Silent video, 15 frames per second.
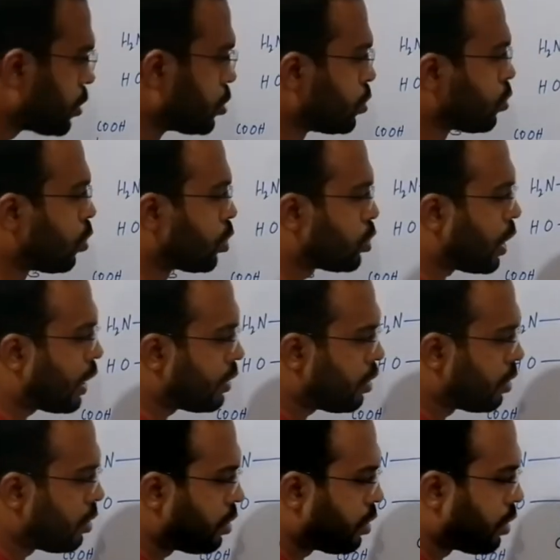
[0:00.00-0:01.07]
you go to
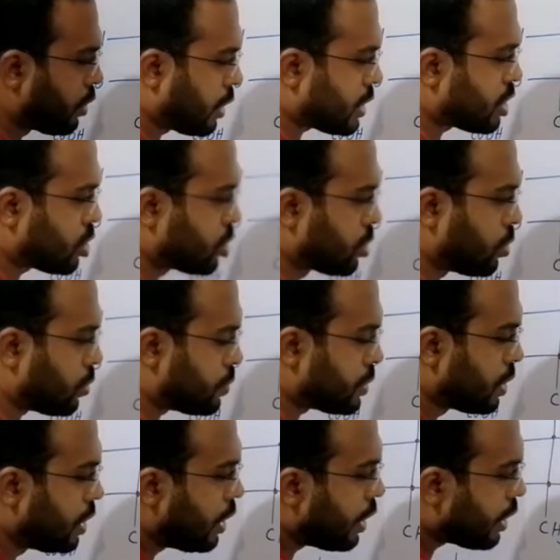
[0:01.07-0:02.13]
our rust groups.
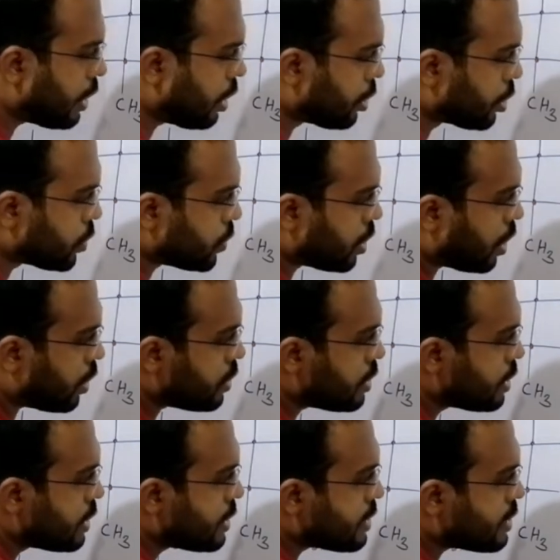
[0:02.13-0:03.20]
Here you
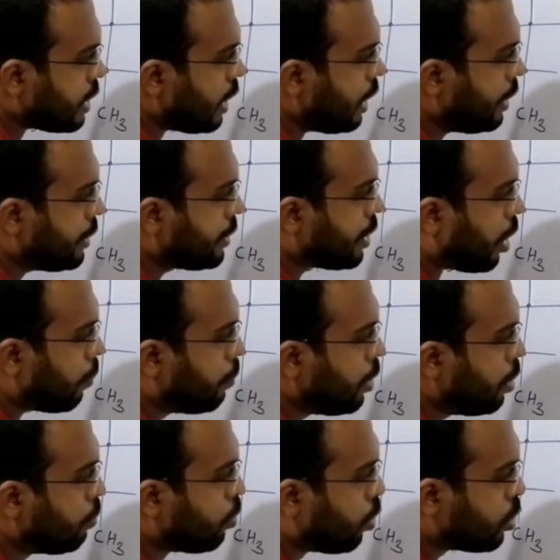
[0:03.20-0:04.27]
know C
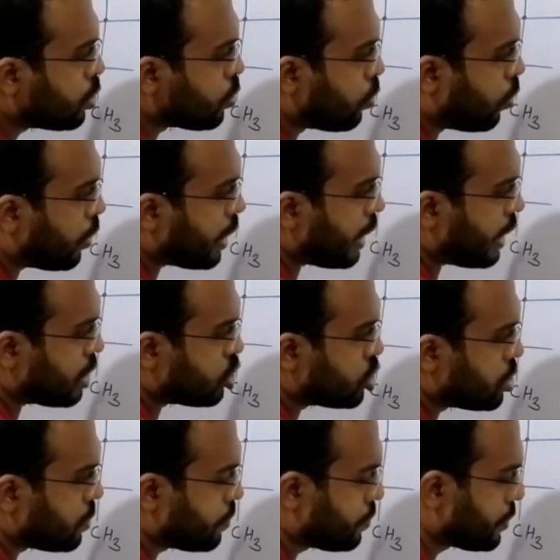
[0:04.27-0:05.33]
double bond
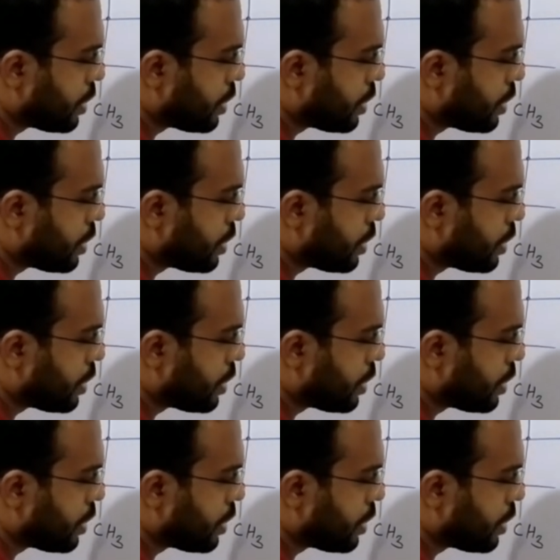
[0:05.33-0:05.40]
OH.